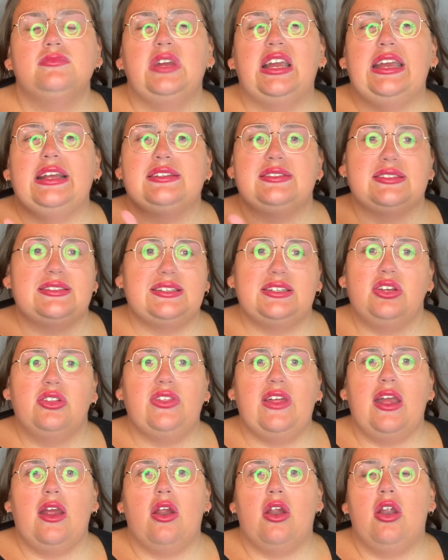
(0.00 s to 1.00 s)
it's still
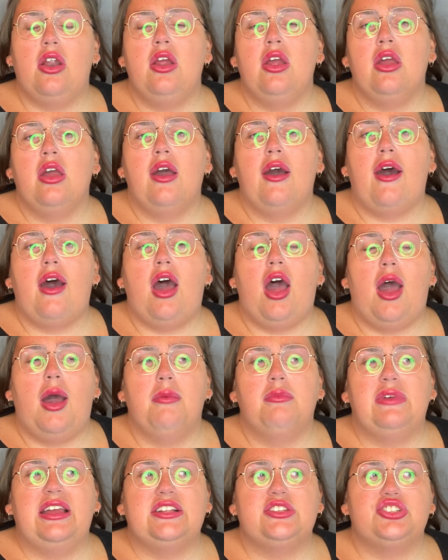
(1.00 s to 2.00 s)
there.
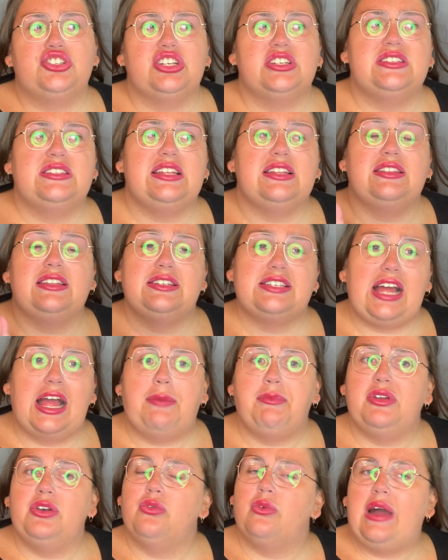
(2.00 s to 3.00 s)
It's just that the
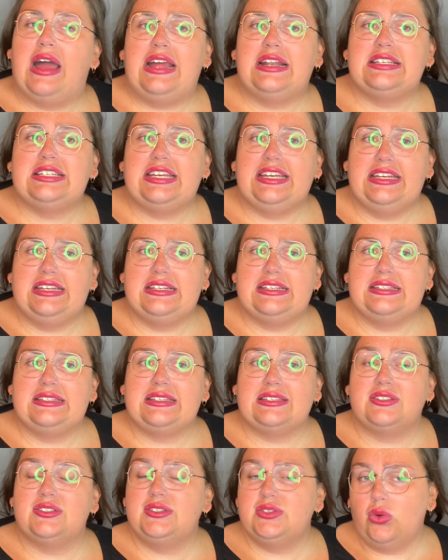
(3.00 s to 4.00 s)
Diamond Wet is
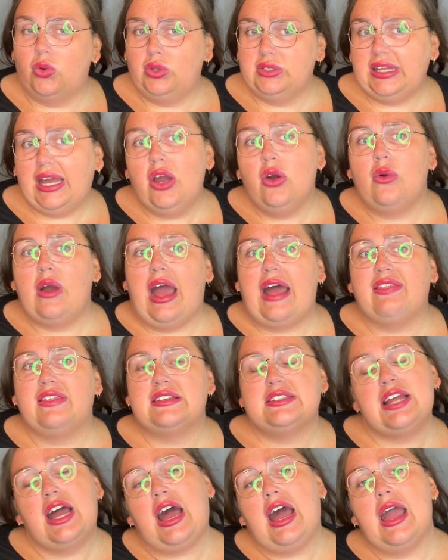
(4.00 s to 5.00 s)
sold out at the
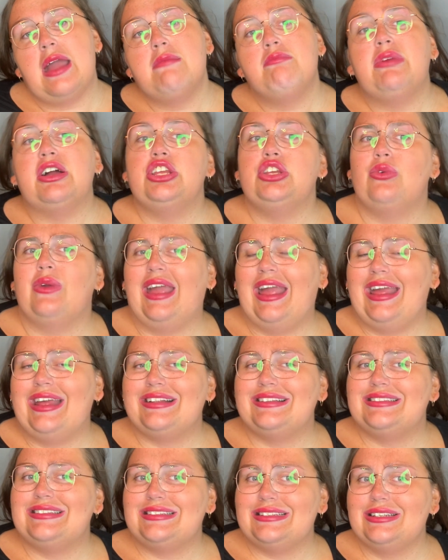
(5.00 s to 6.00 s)
time, but you
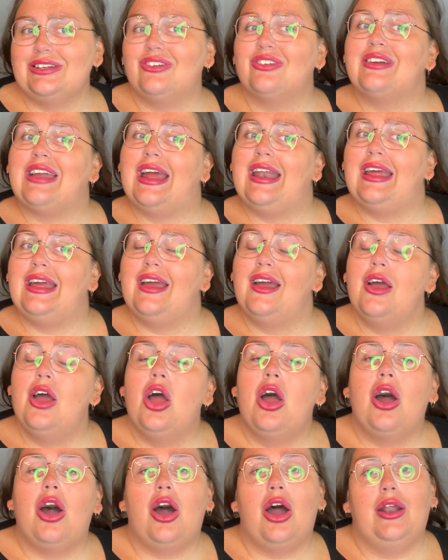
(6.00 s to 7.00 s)
can still get it
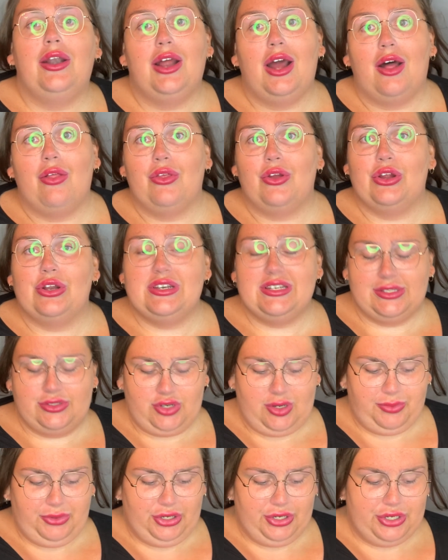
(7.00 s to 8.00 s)
on other
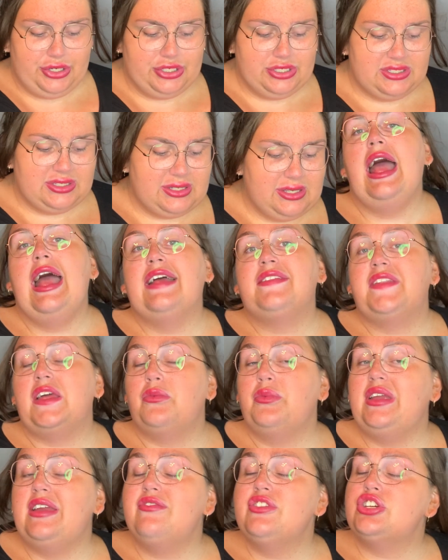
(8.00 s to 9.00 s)
distributors. Then
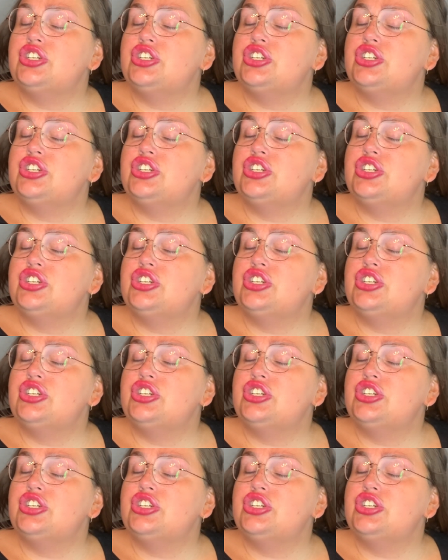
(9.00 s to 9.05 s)
we have the